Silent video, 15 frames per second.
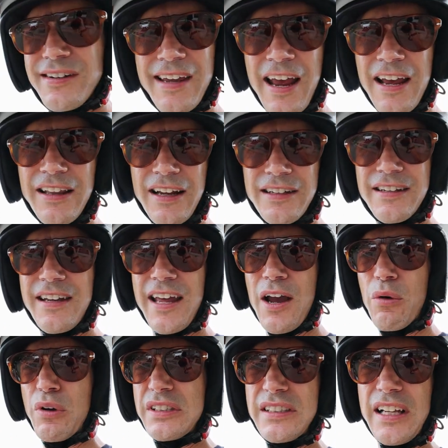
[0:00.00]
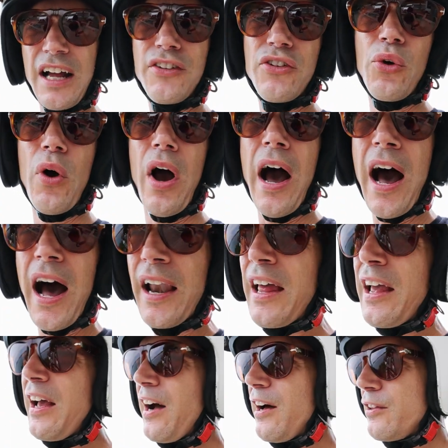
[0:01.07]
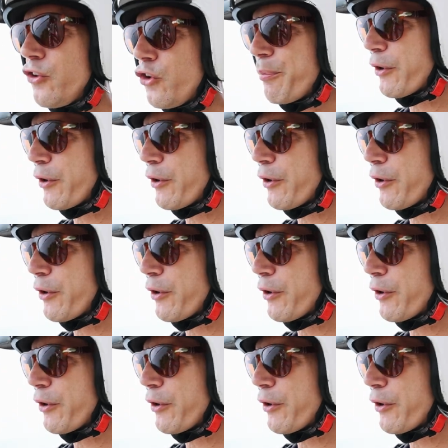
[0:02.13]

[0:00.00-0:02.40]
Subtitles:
a day like today where it's not too hot, a little